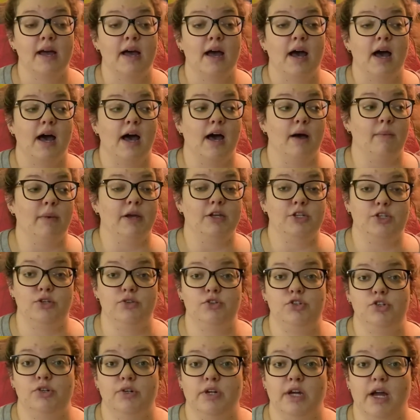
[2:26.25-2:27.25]
I do
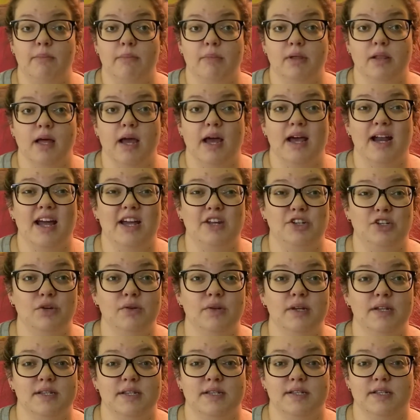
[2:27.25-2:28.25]
chew gum a lot. I don't
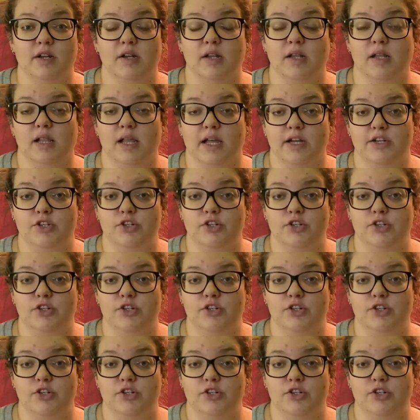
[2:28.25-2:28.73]
necessarily like